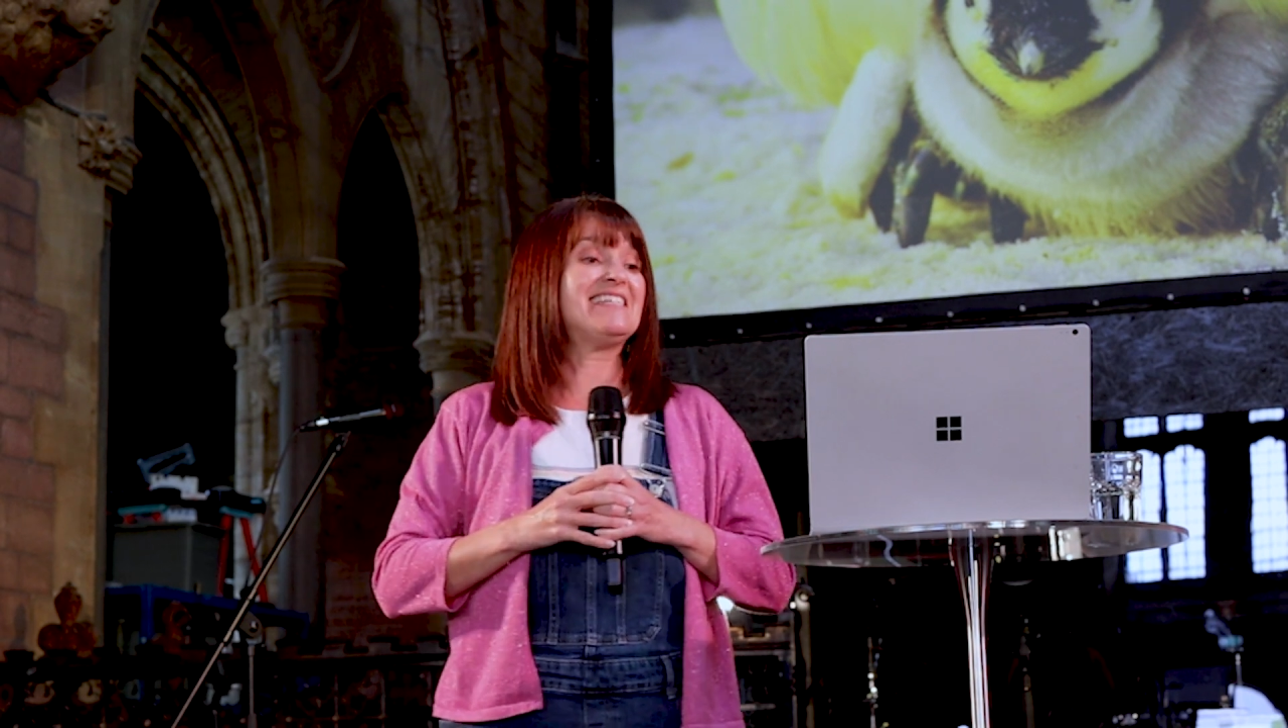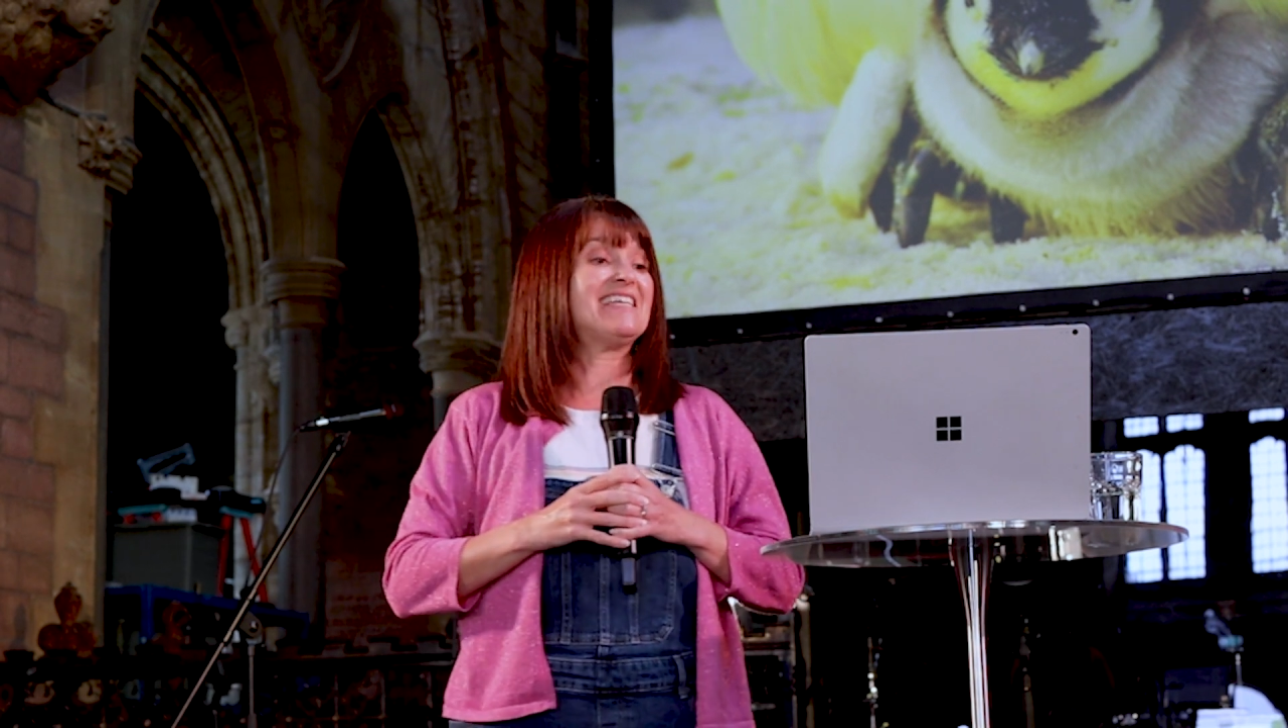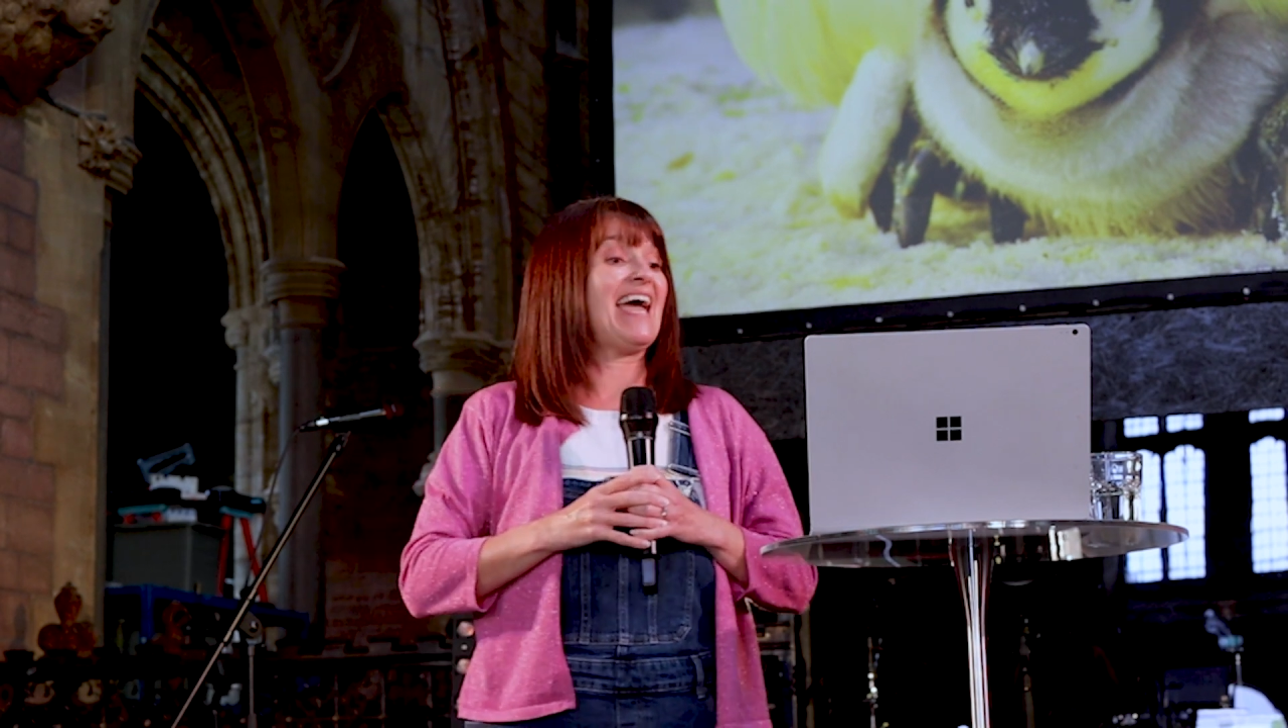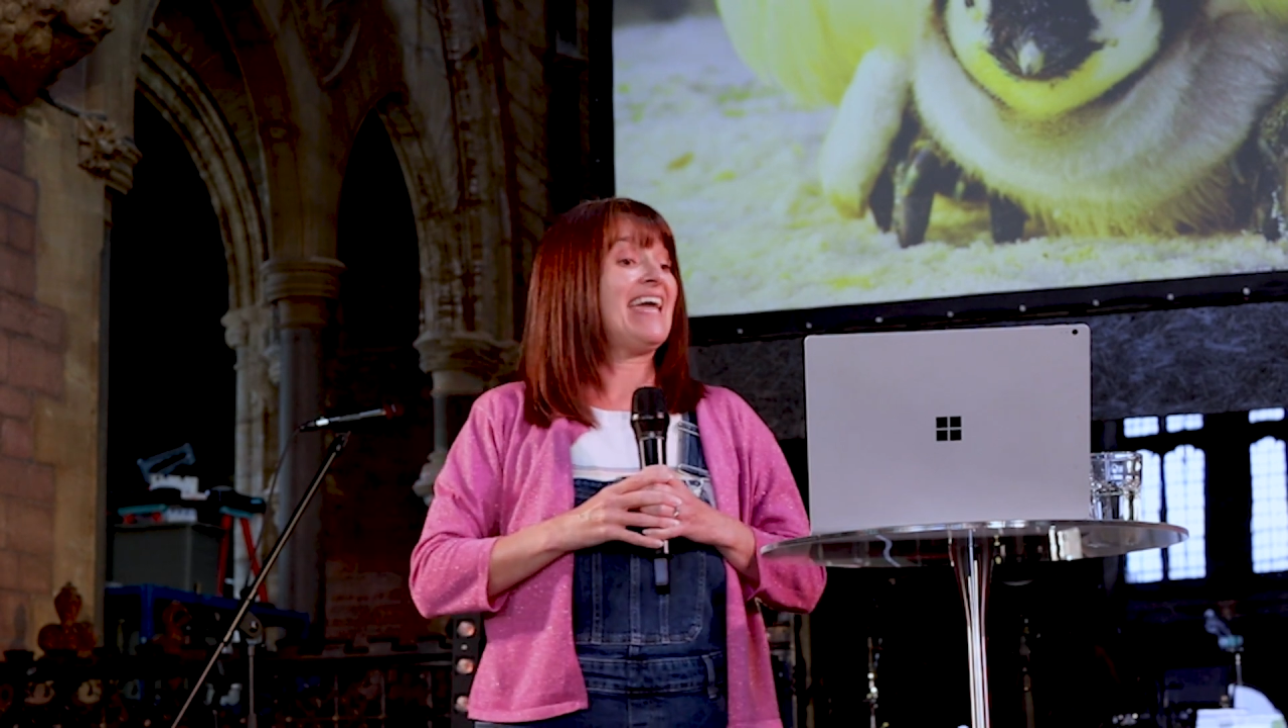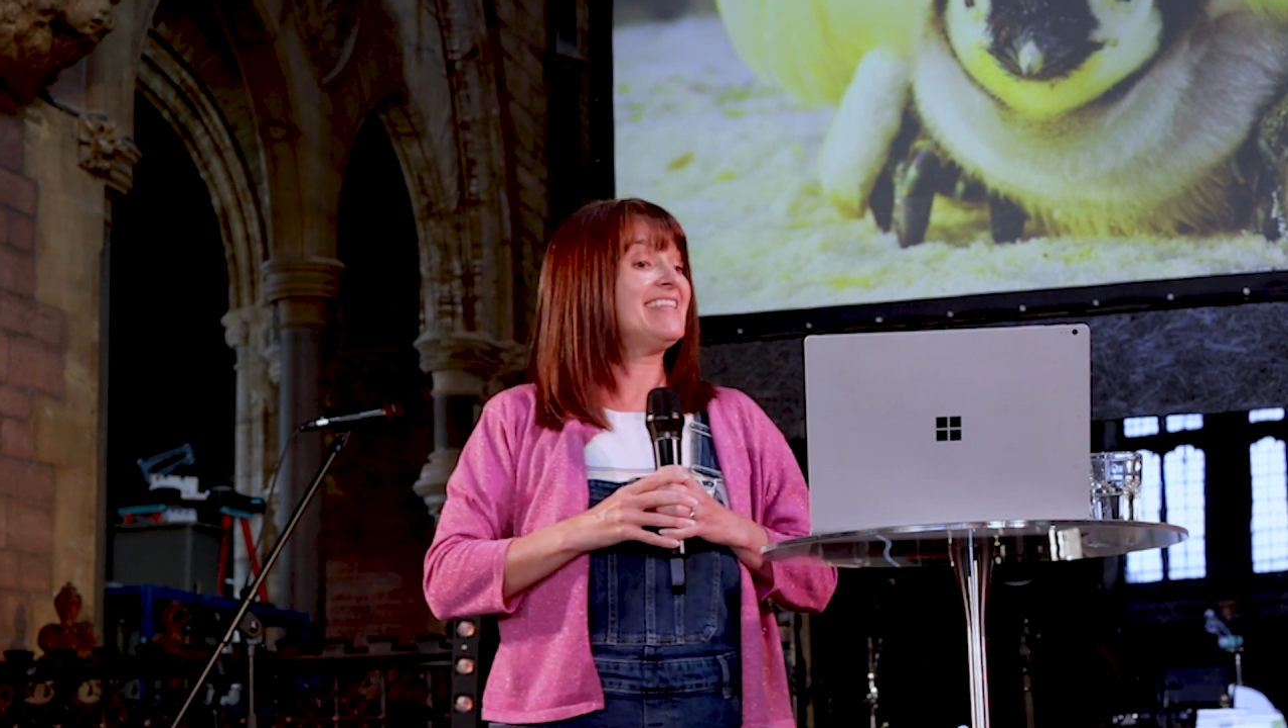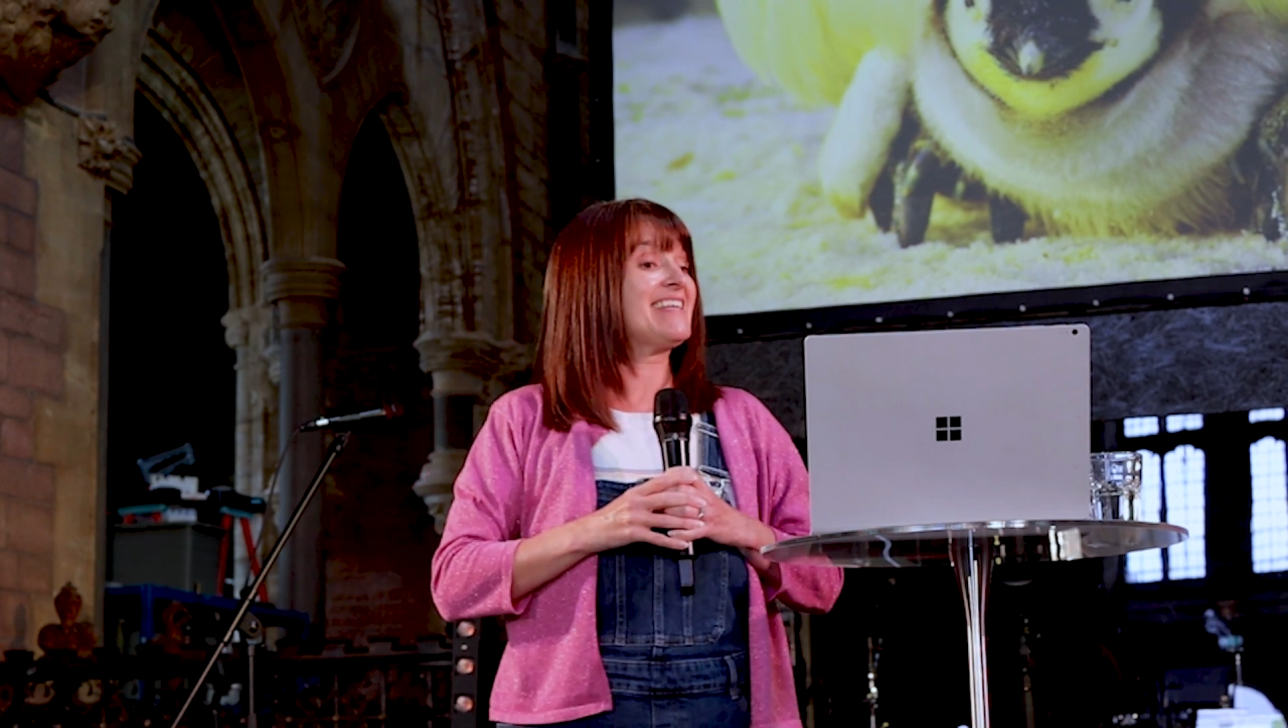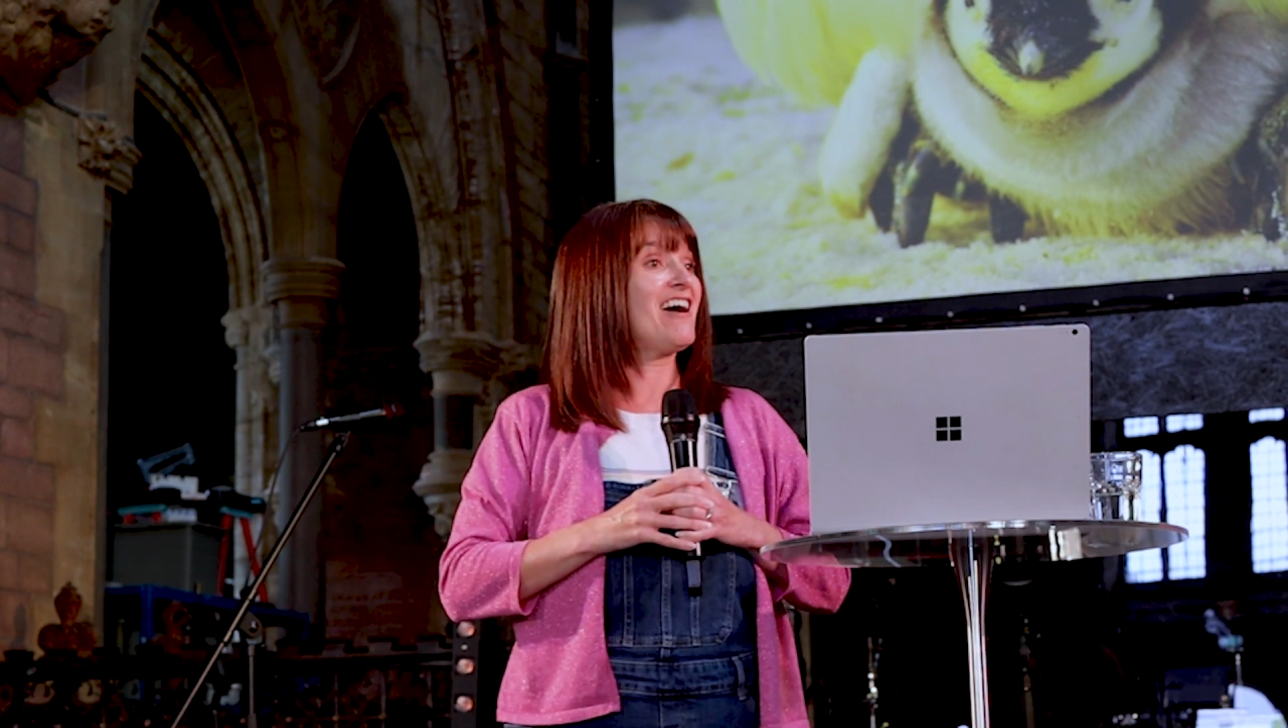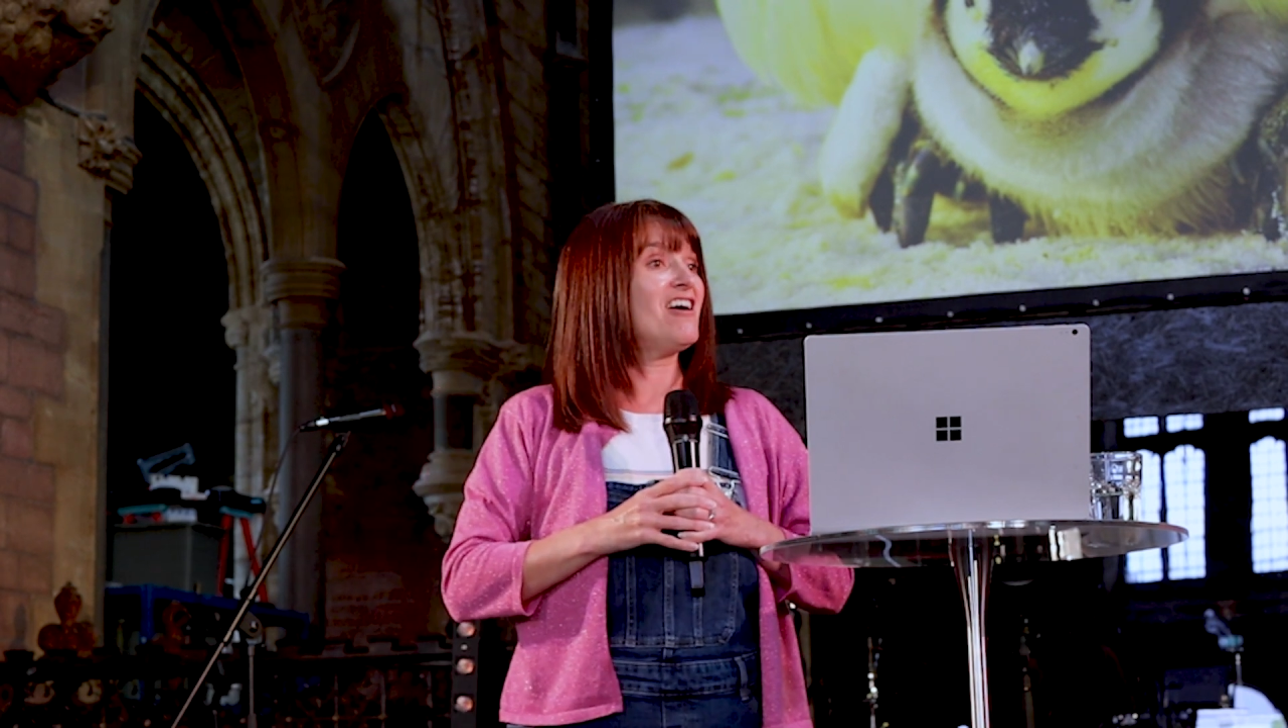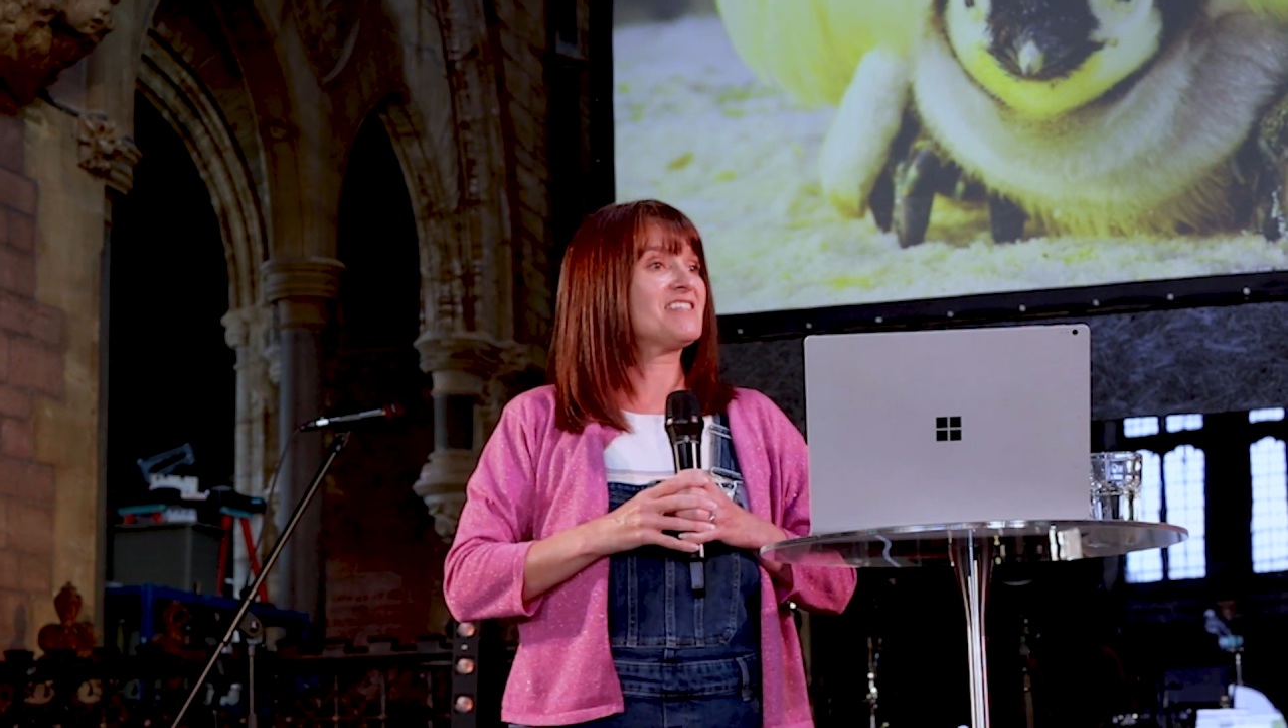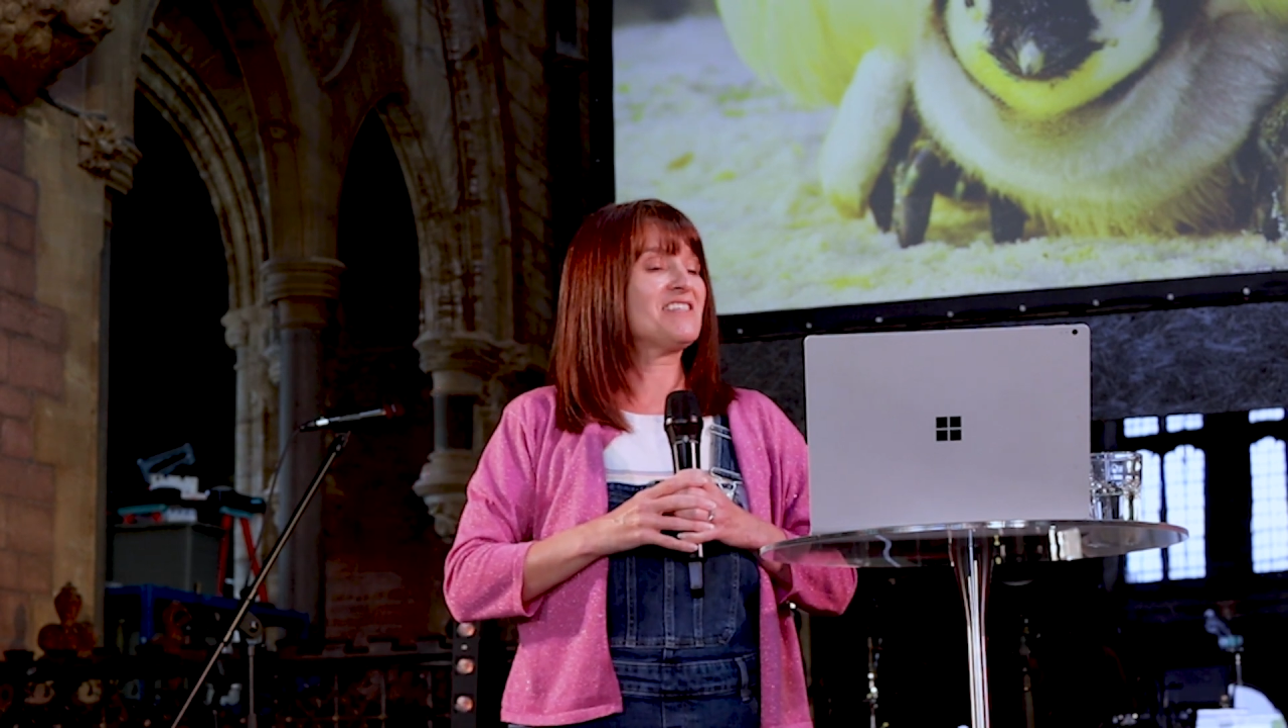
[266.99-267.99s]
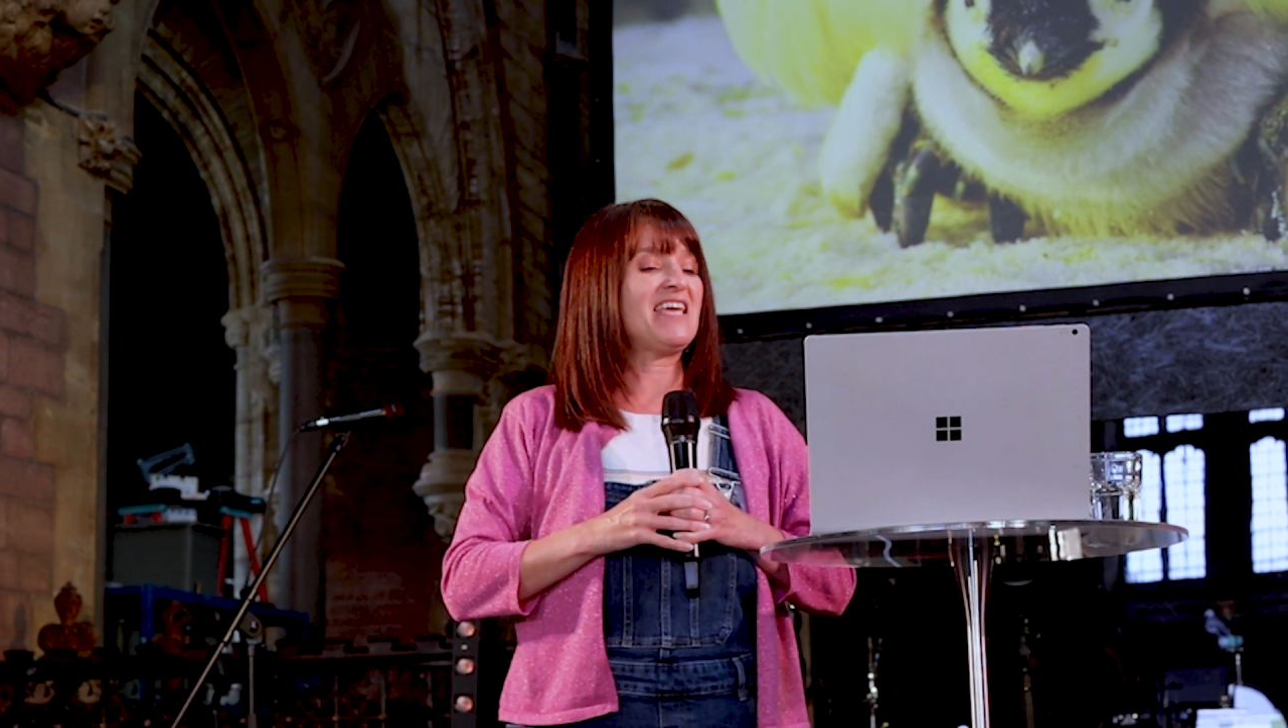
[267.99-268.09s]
day in the garden